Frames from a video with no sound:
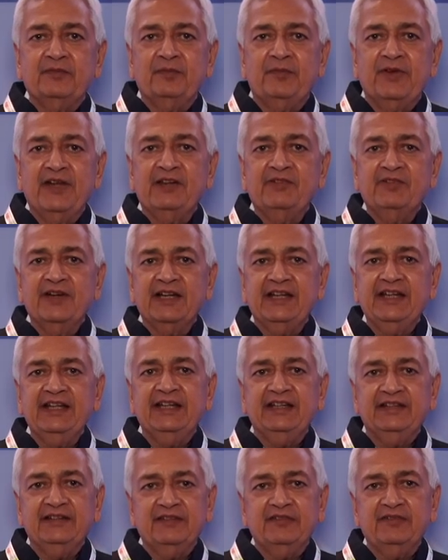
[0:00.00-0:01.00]

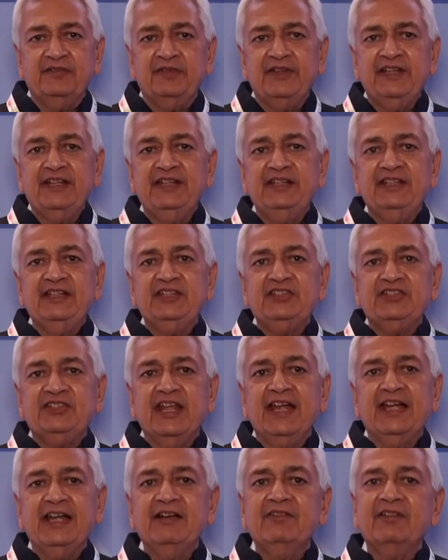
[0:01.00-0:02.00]
frequently we
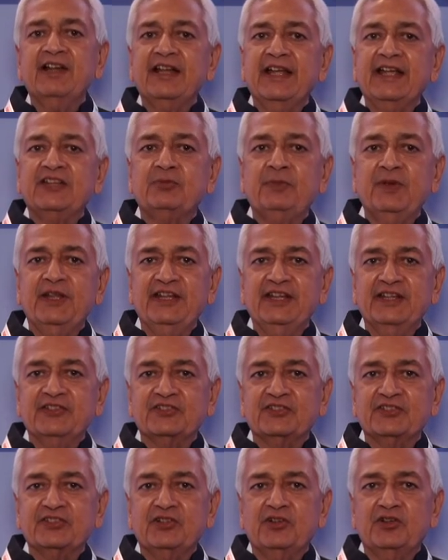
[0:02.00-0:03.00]
shared our
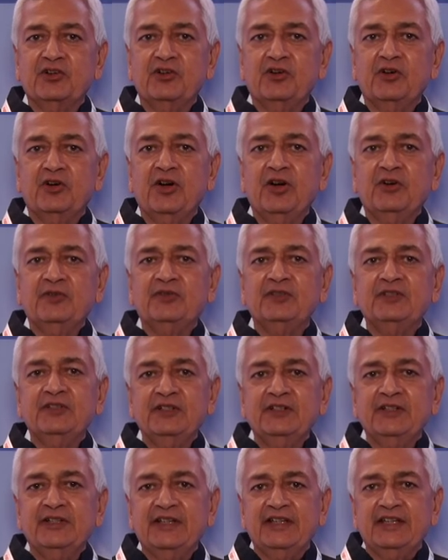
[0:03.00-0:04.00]
experience of
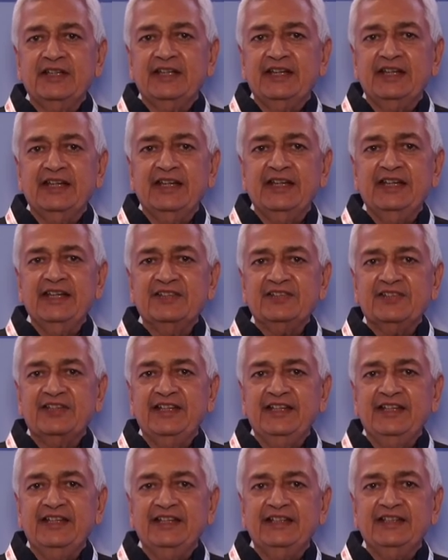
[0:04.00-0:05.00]

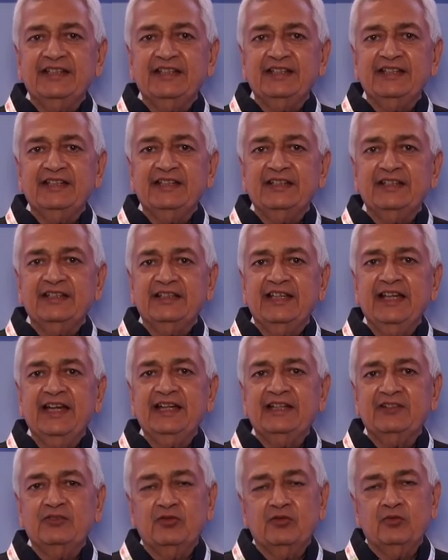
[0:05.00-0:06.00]
industry,
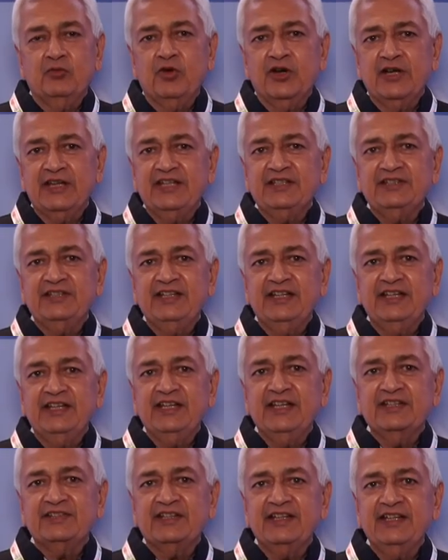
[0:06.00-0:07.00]
that what is the
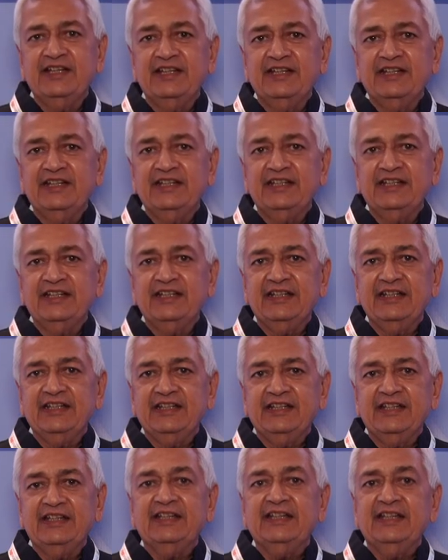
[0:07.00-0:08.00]
industry
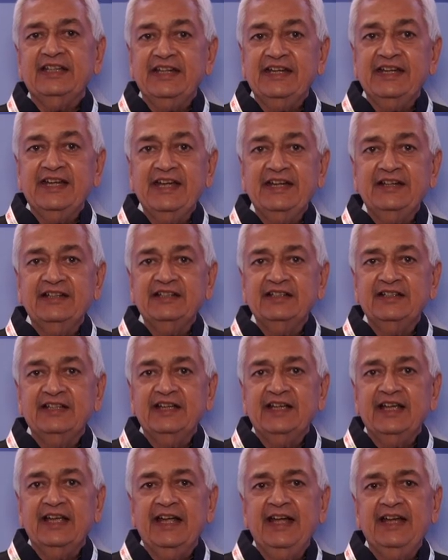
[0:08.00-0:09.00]
needed,
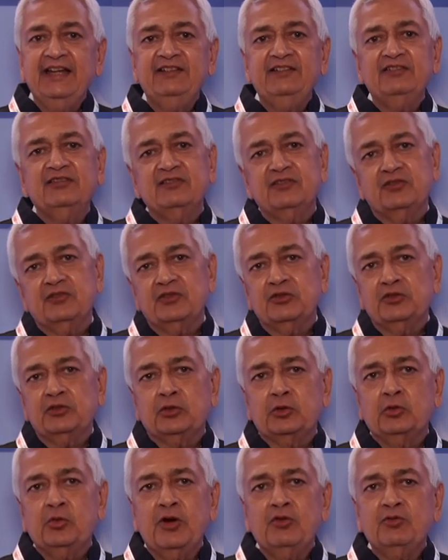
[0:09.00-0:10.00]
and
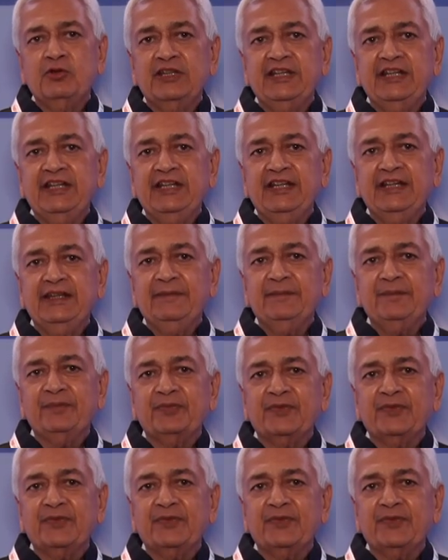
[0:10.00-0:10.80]
throughout the,